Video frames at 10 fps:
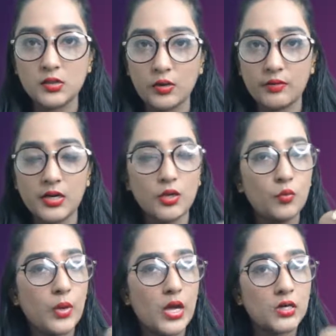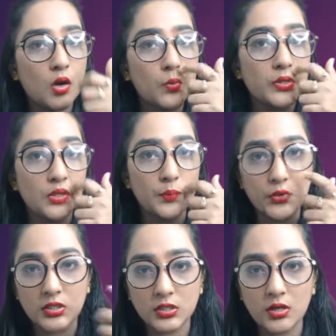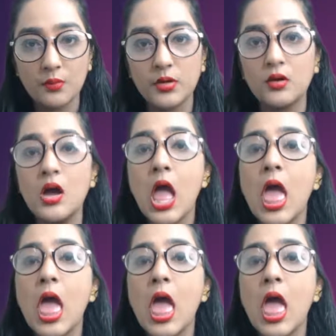All right, we are done with the predeterminer.